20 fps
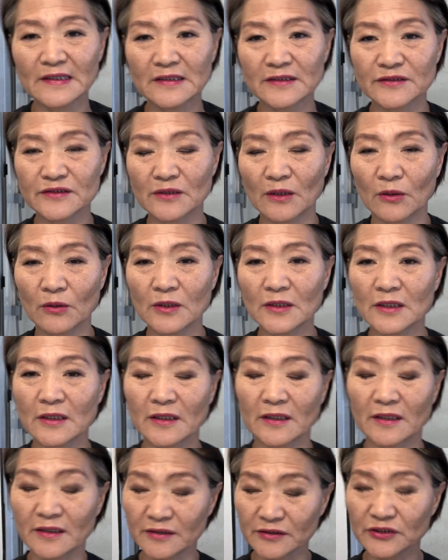So
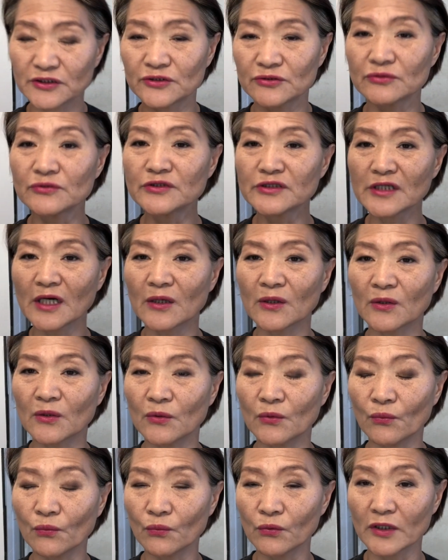you
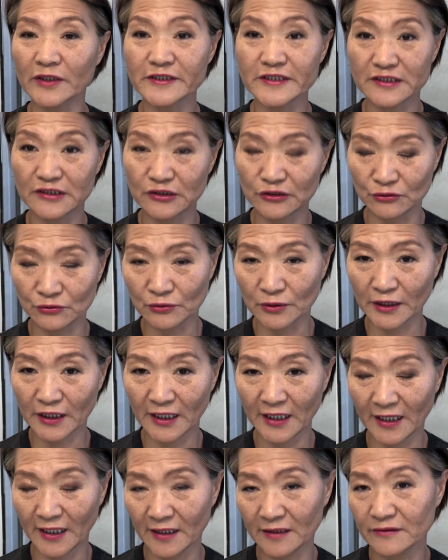know what you
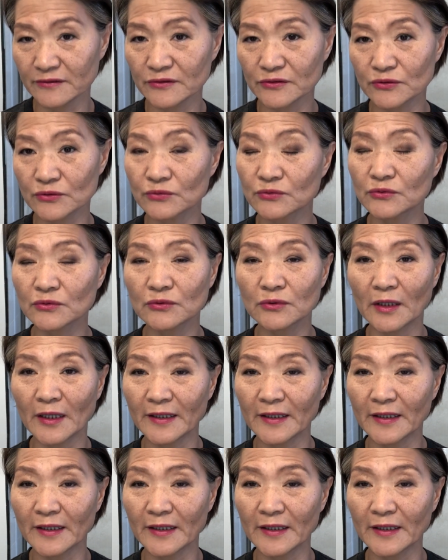can do